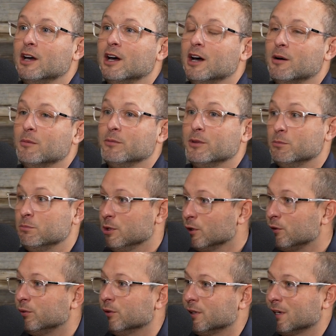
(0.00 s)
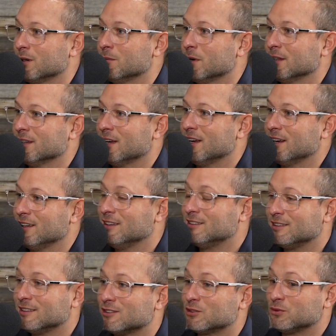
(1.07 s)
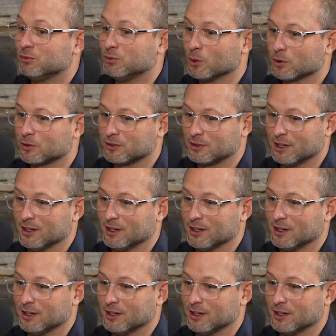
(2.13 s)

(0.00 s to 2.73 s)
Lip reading: The beautiful thing about that is it's forced